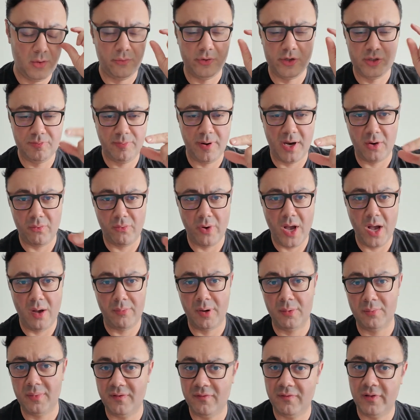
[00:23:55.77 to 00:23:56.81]
which, by the way, I'm
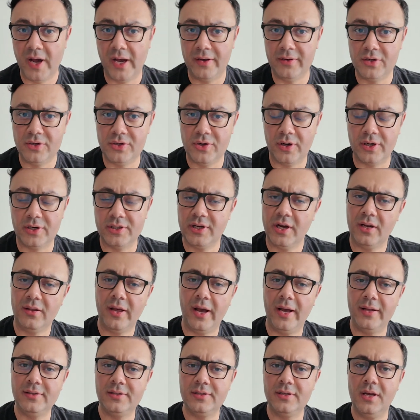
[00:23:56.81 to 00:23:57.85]
going to be flying the Turkish
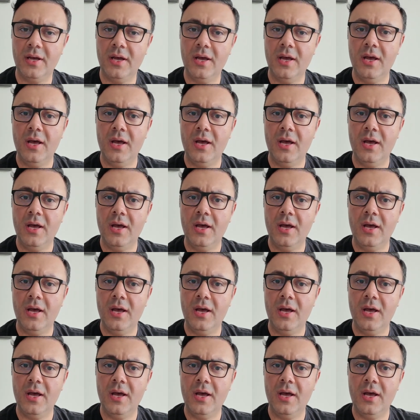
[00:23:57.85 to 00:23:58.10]
Airlines